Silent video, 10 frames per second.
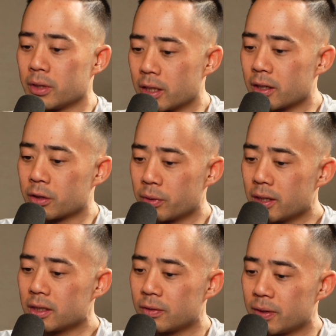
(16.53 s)
there are
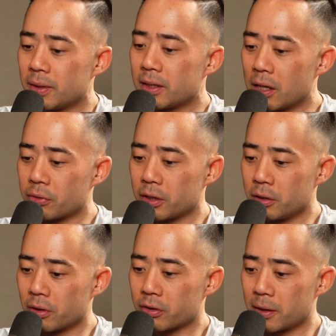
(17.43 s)
350,000
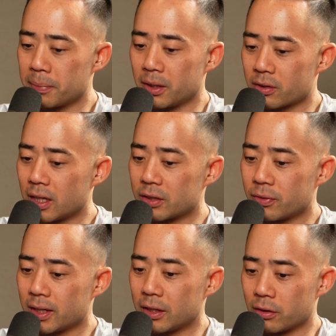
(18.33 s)
US companies
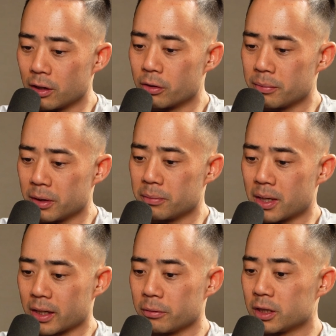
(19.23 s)
classified as lower middle
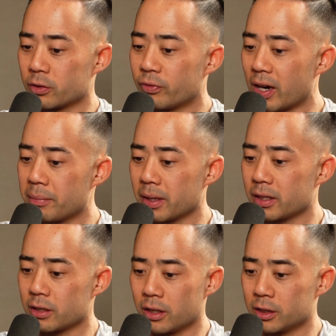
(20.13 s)
market, which is 5
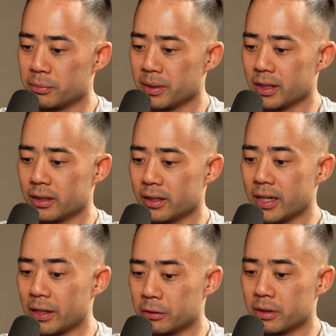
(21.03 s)
million to 100 million in
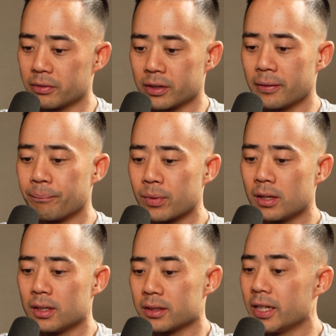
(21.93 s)
annual revenue.
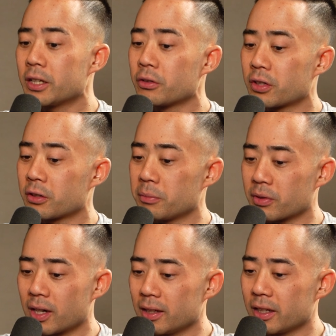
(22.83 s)
The ecosystem
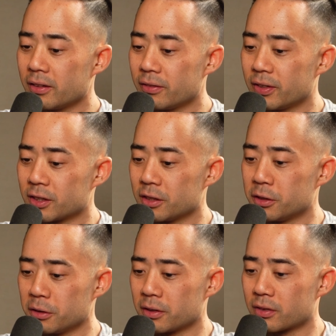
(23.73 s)
is highly inefficient
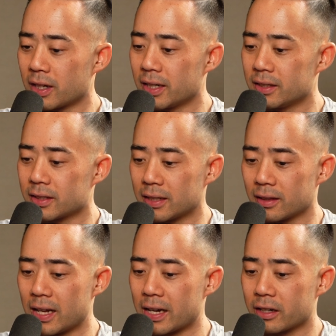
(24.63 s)
due to size
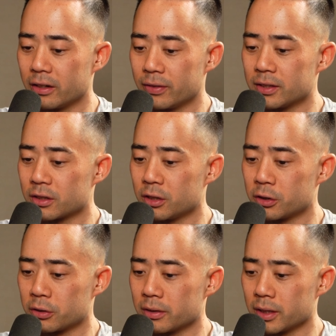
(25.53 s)
and lack of
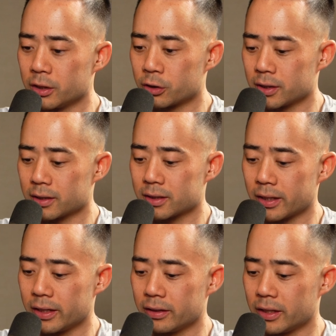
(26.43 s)
institutional interest
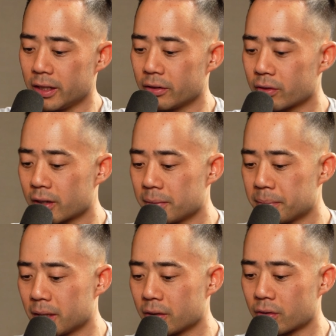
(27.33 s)
in these
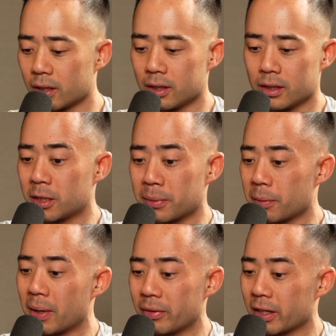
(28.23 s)
companies.
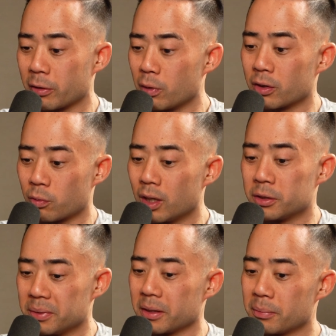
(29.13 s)
Typically, private equity wants
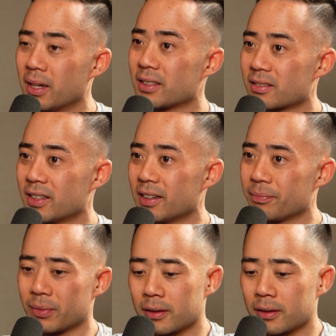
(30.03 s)
100 million plus, right?